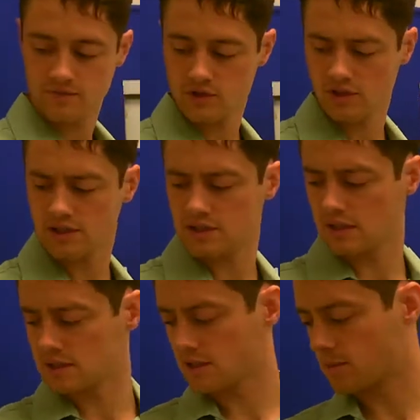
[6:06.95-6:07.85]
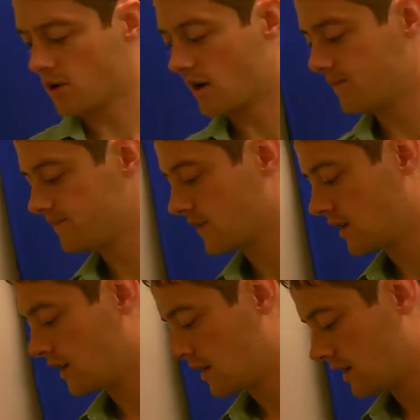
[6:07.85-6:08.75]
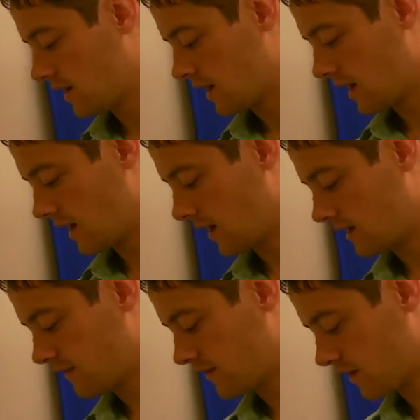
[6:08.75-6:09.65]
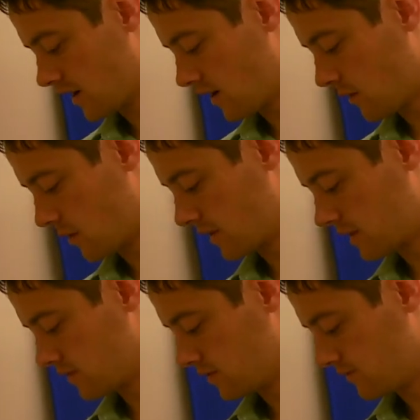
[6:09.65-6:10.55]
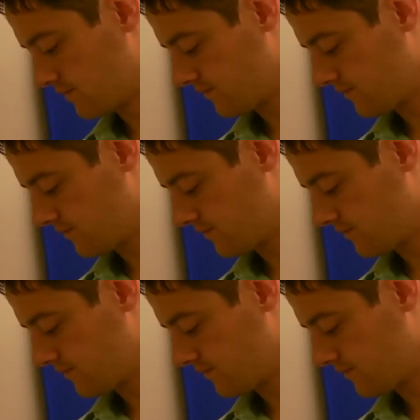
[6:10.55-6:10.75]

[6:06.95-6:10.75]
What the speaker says: So let's get a problem and figure out what we can do.